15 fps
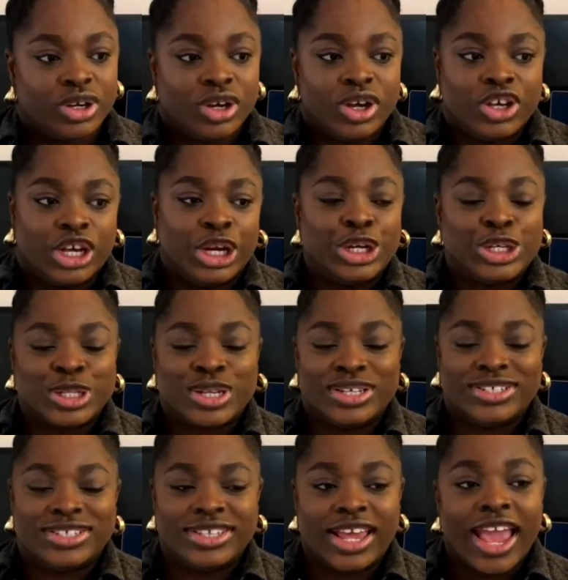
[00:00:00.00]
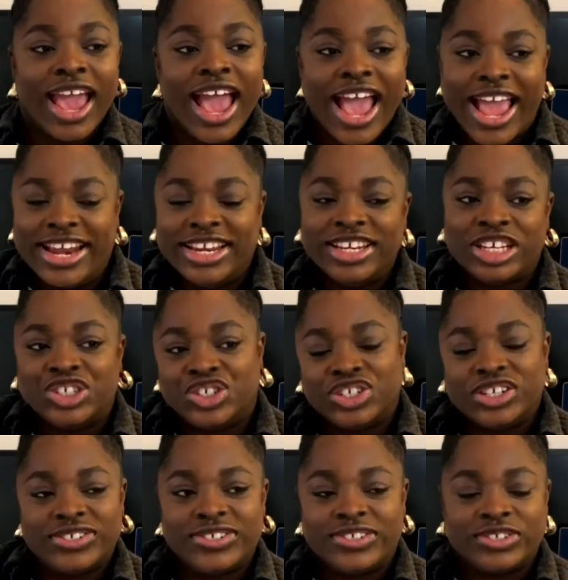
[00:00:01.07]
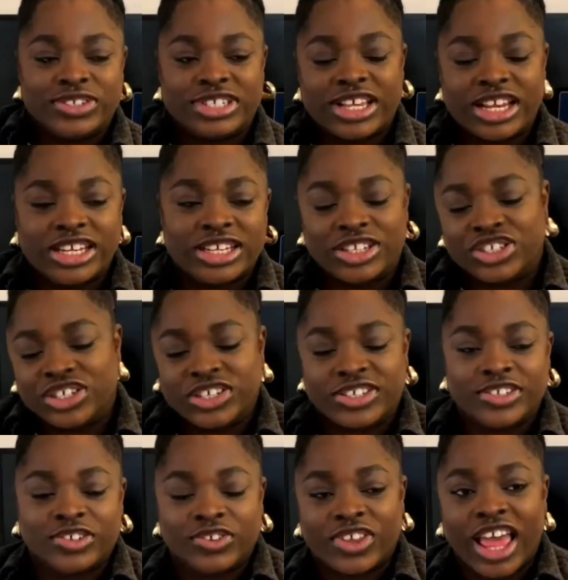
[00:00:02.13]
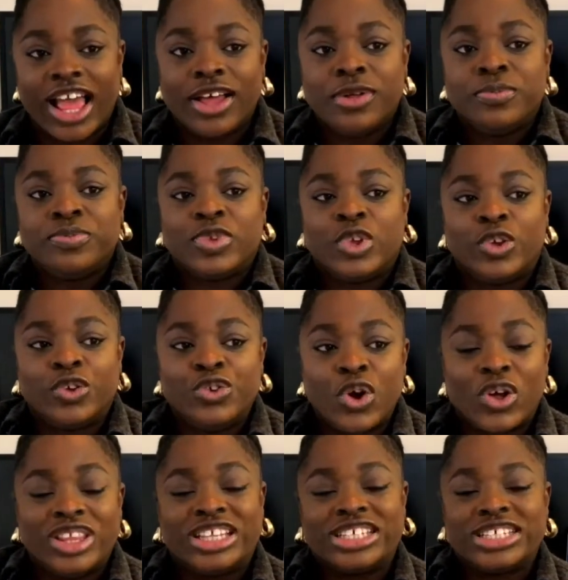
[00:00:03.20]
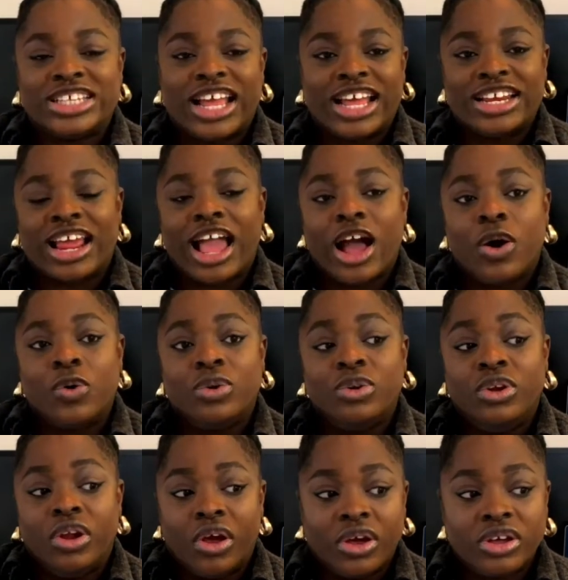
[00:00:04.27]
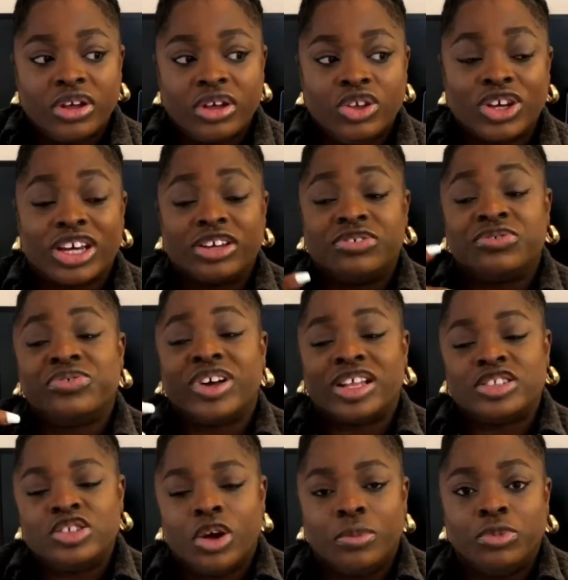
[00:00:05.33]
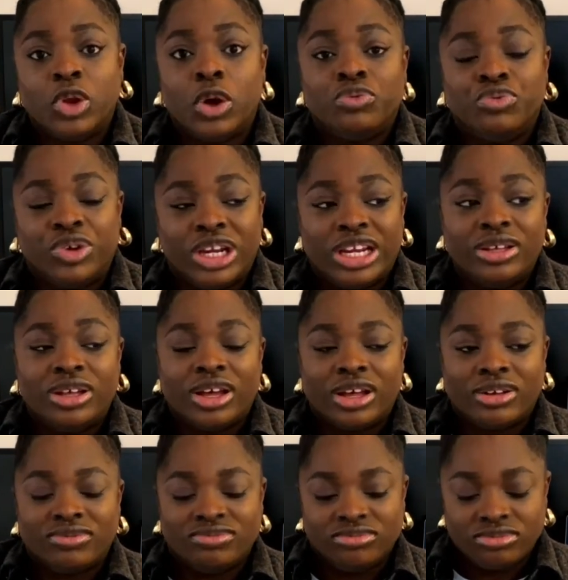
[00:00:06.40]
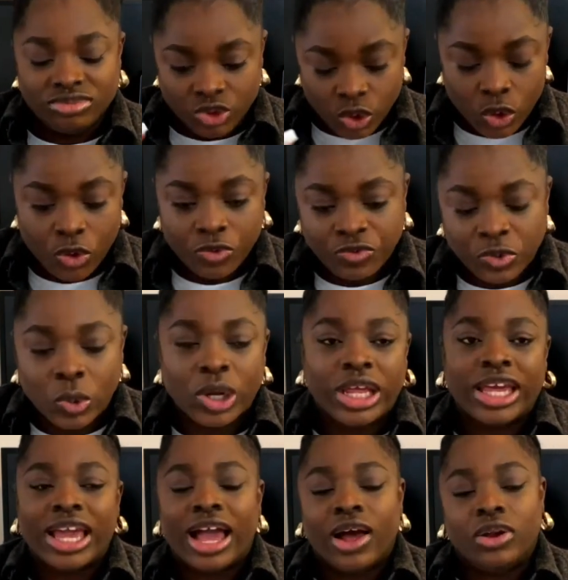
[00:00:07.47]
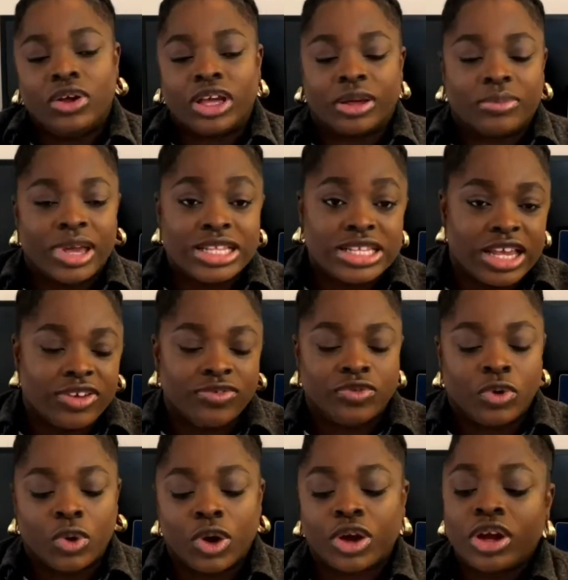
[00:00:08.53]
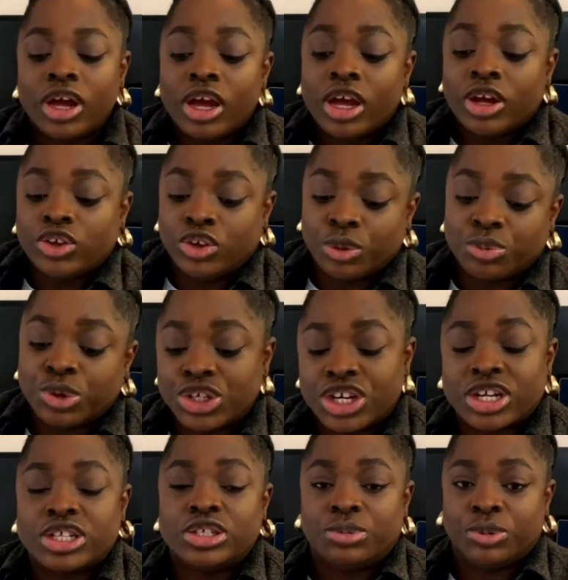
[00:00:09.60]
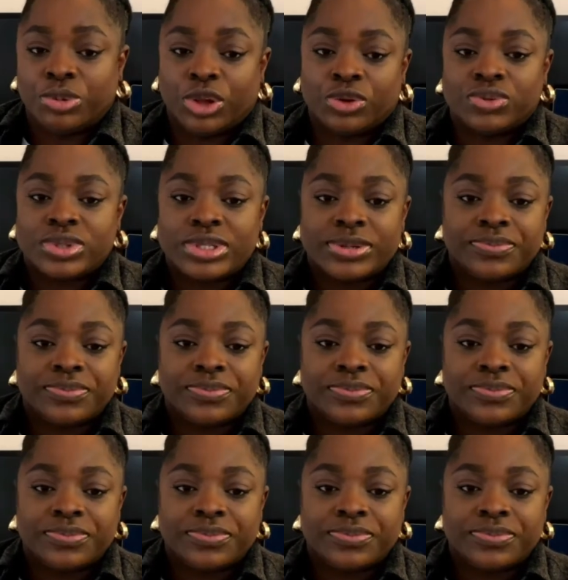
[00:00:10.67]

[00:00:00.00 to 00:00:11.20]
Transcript: You're not just going to say, I need engineers to do this, I need engineers to do that. You understand how long you can fathom, not really know fully how long it might take for your project to be built.